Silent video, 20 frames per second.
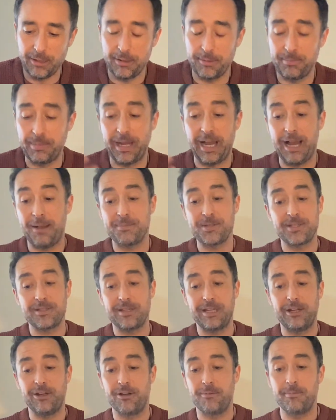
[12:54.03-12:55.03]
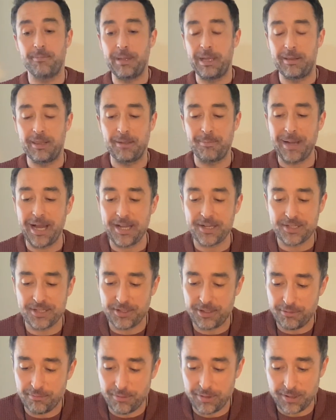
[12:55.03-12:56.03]
Perhaps, you know, in the
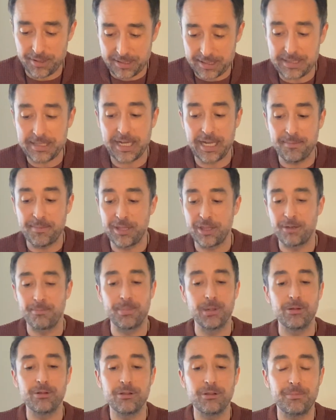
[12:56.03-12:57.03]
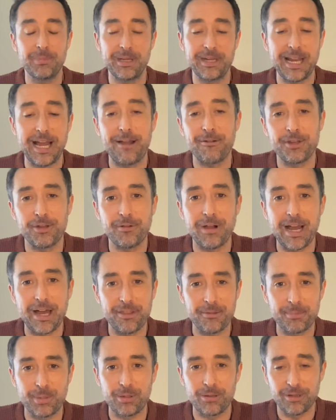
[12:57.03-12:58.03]
past you were taming the bull, but now you are
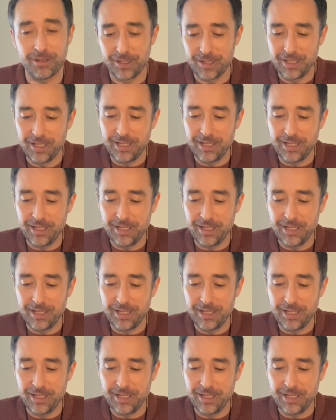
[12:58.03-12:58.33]
the bull.